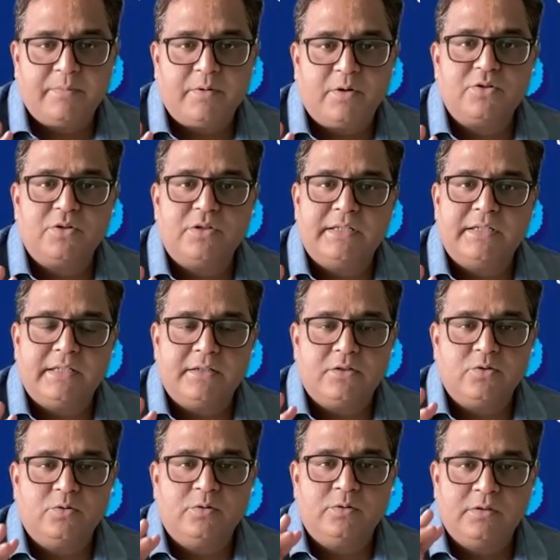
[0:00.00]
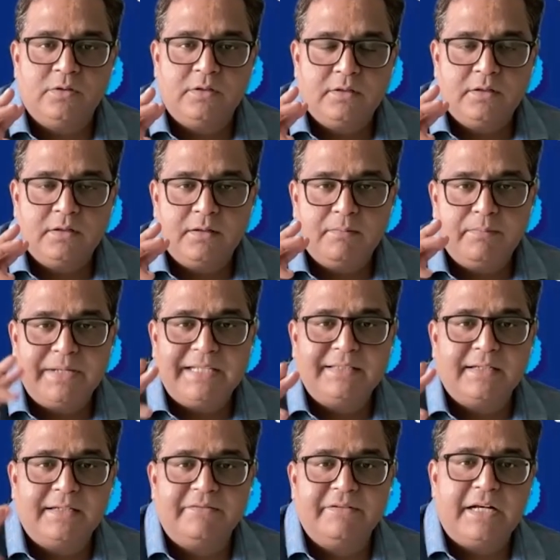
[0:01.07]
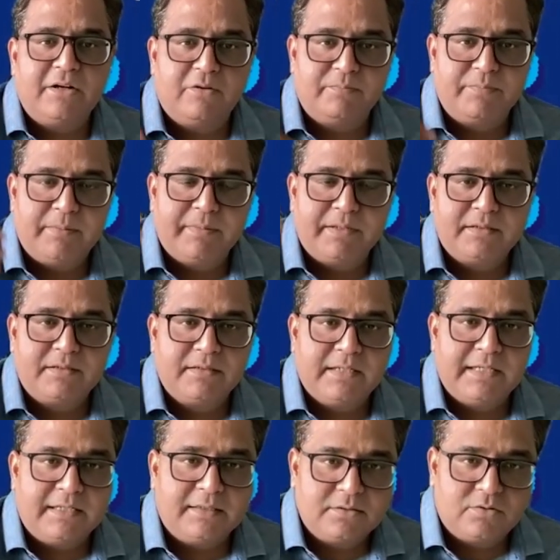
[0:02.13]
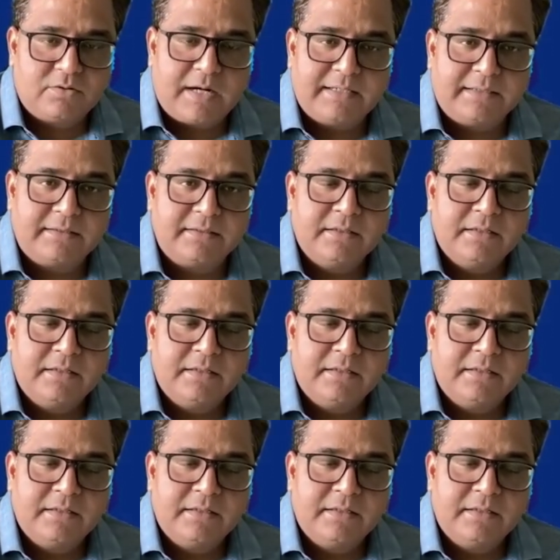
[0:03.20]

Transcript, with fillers: opportunity to bring the dividend of payment in credit.